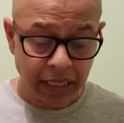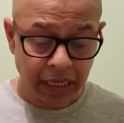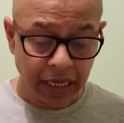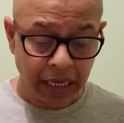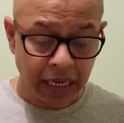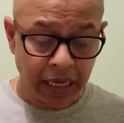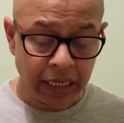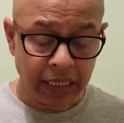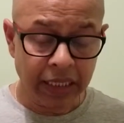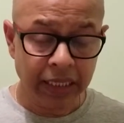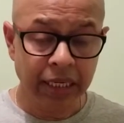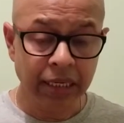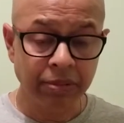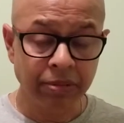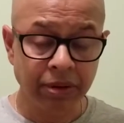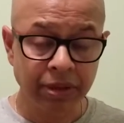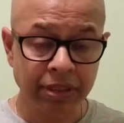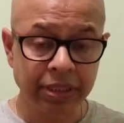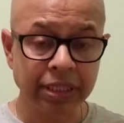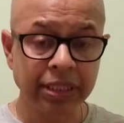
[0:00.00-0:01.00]
And three
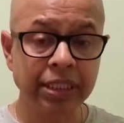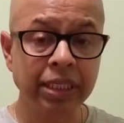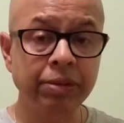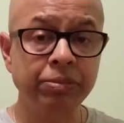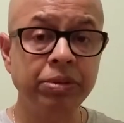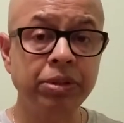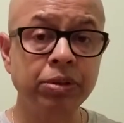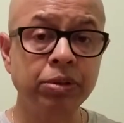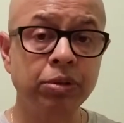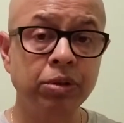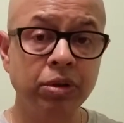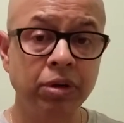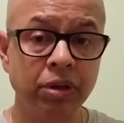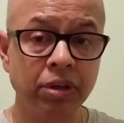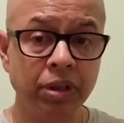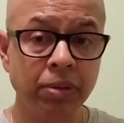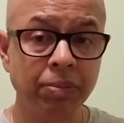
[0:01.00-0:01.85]
verses gives you the